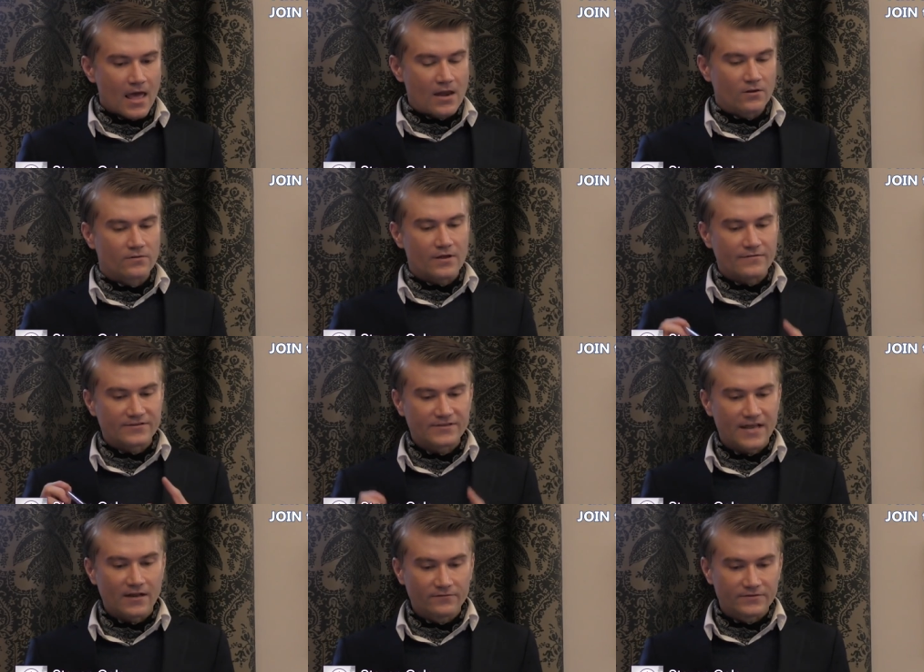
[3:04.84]
and of
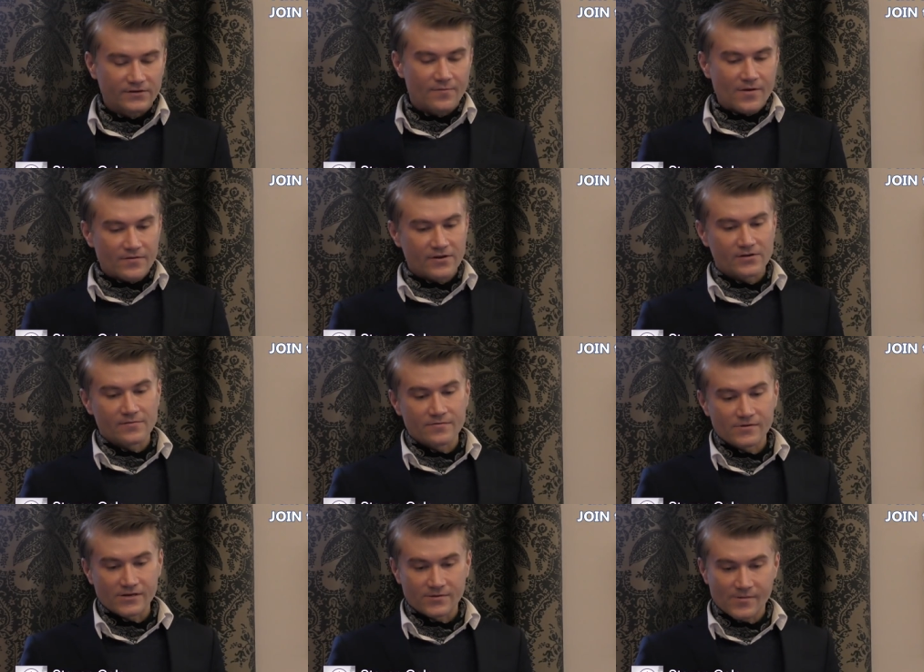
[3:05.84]
self
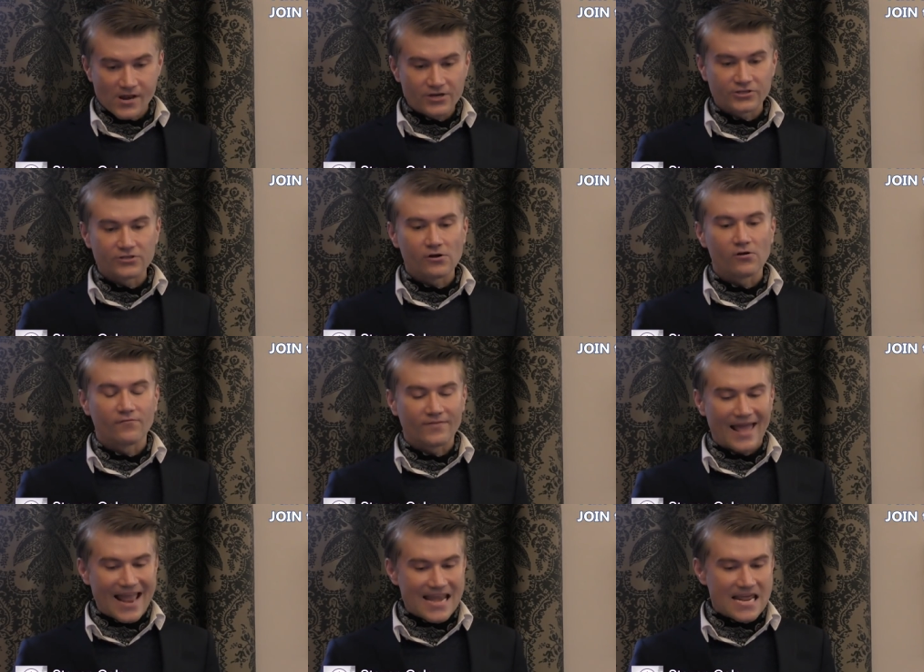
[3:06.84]
determination
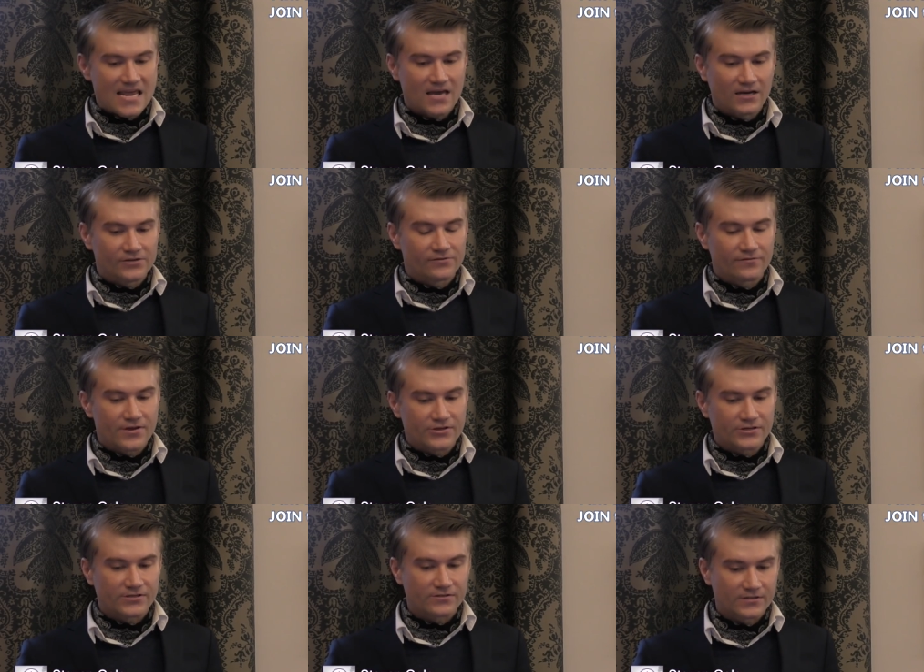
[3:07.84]
of any kind of
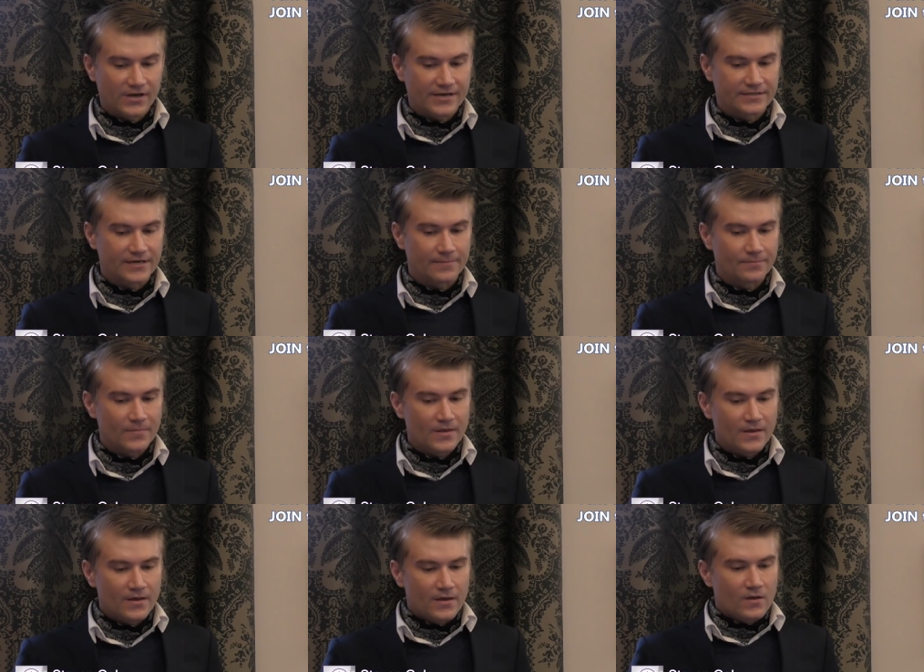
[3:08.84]
future society.
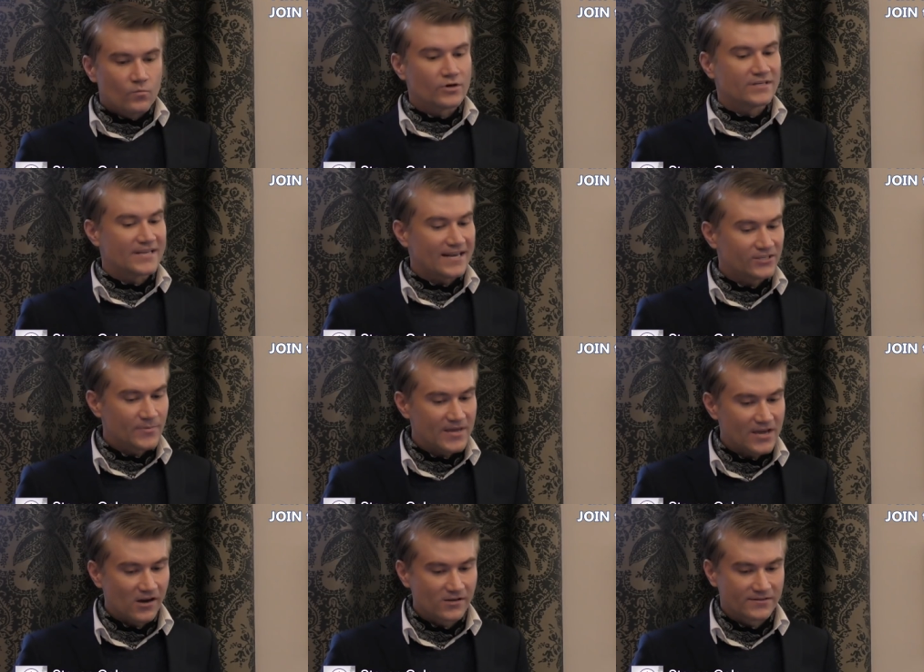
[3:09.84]
What is yet to
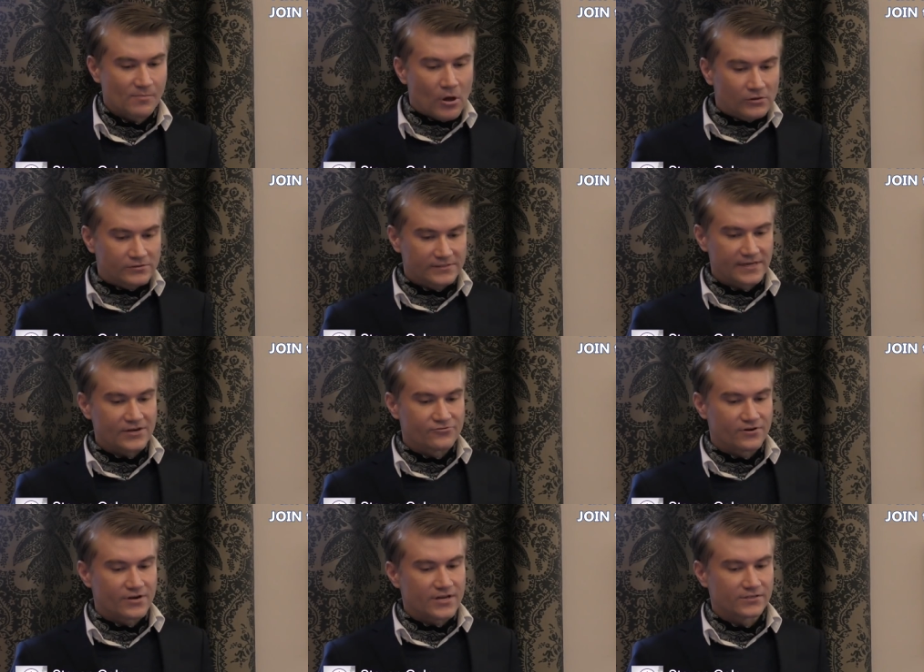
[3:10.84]
be cast upon
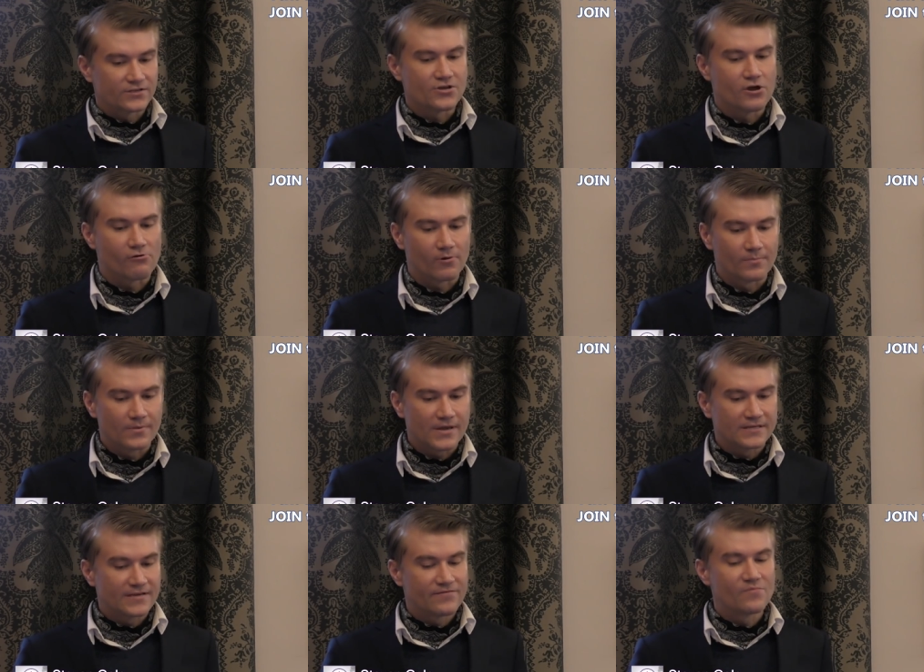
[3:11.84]
Central and Eastern Europe
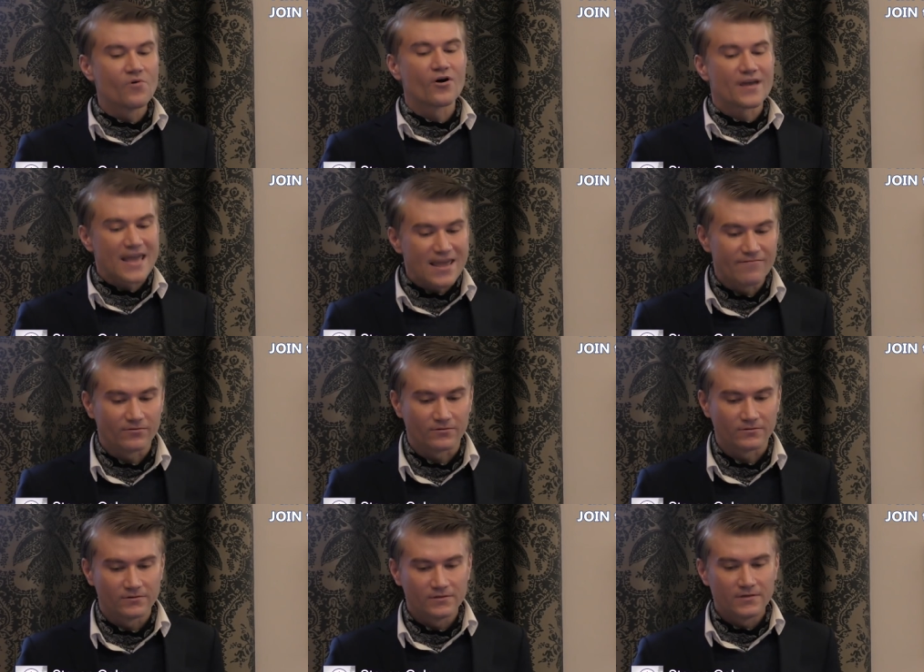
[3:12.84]
is even more
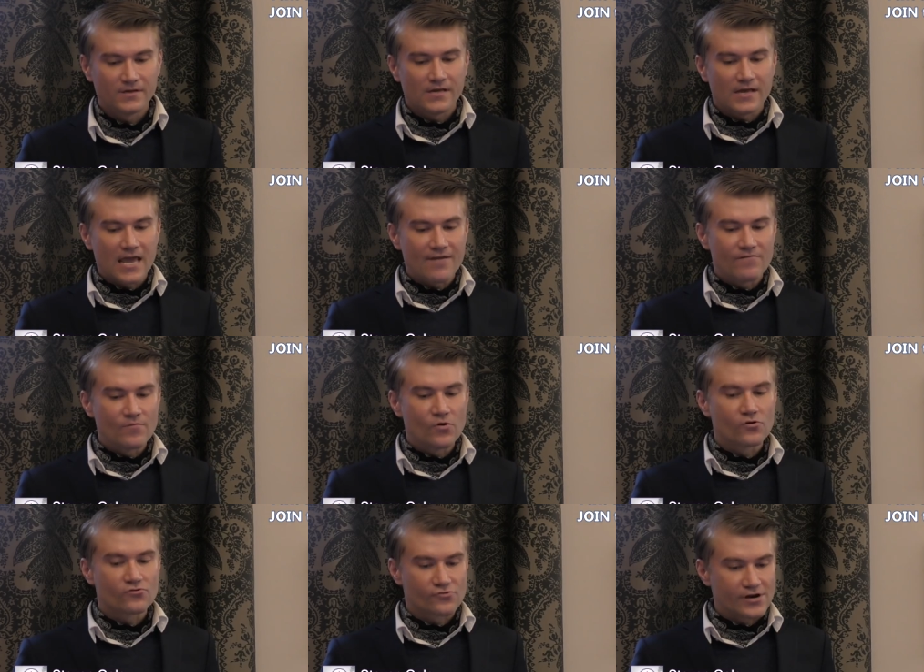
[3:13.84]
evil, even
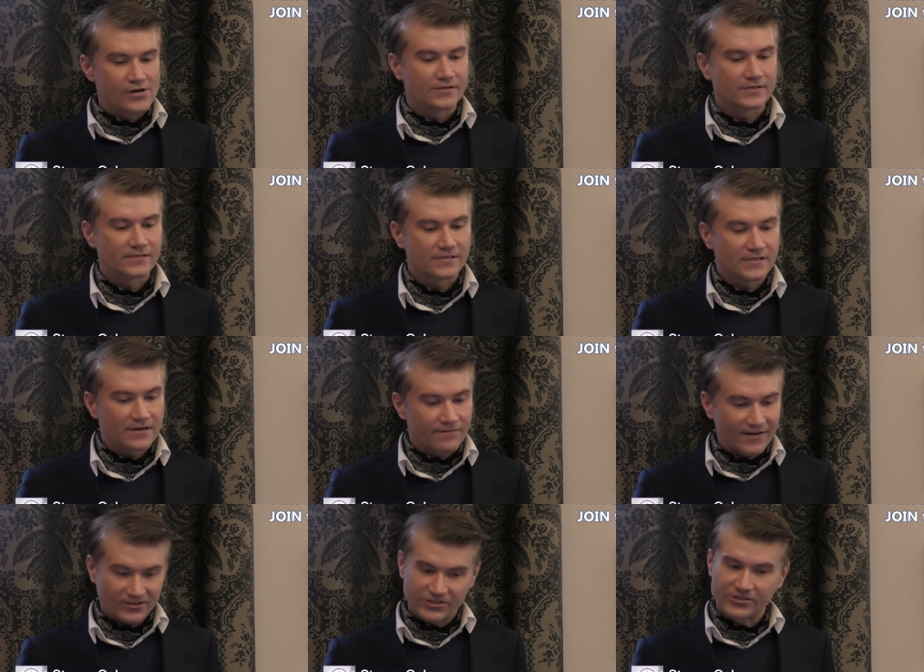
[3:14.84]
more ruinous than
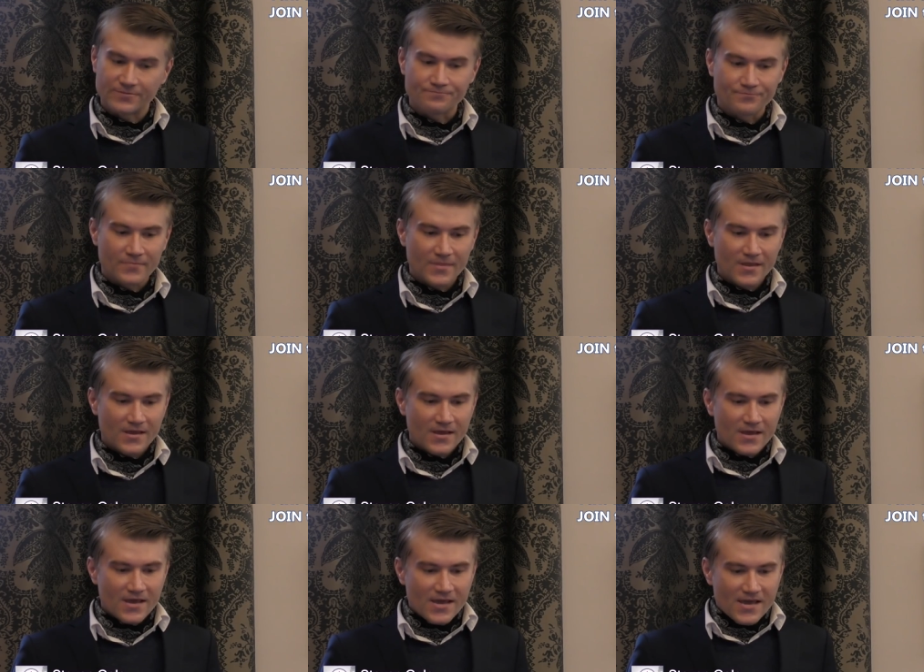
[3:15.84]
fascism.
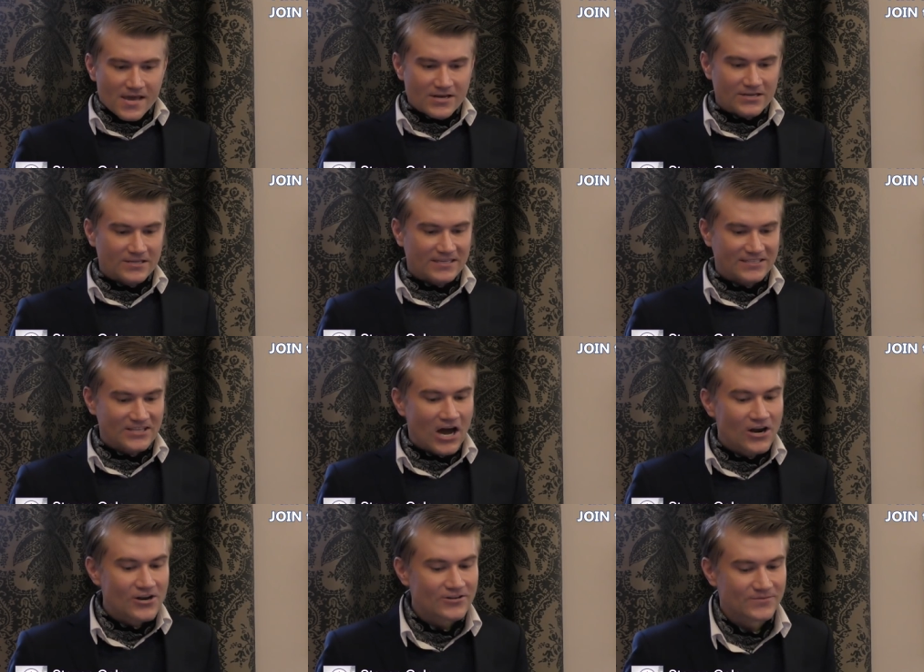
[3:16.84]
It is a
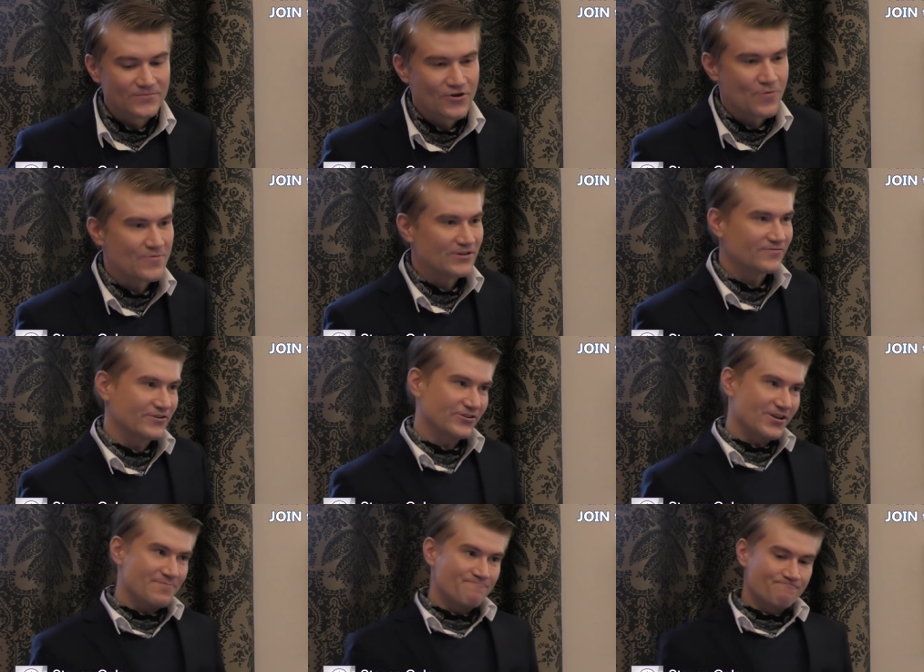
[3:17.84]
Stalinism communist
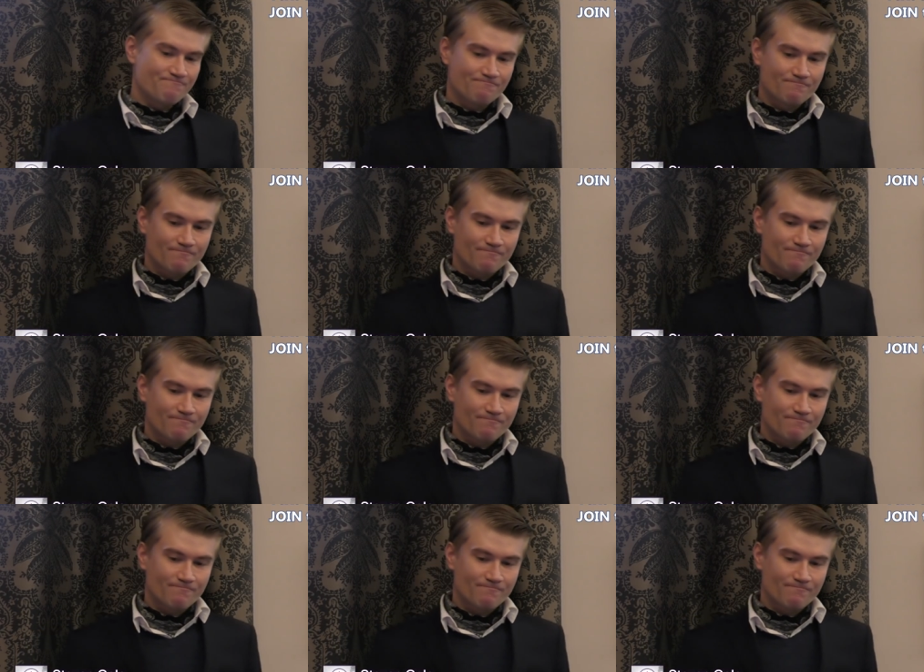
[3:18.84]
regime.